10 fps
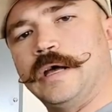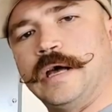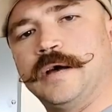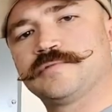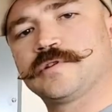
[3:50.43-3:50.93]

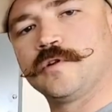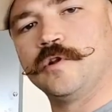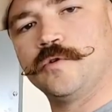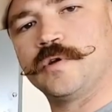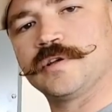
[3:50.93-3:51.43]

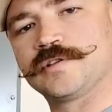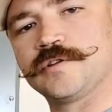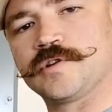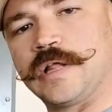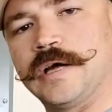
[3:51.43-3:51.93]
Absolute
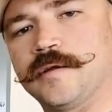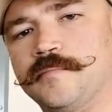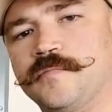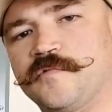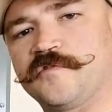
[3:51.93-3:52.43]
essential
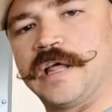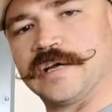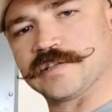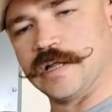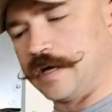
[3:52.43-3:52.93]
item,
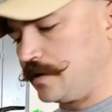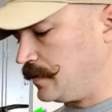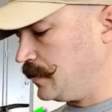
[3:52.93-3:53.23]
flashlight.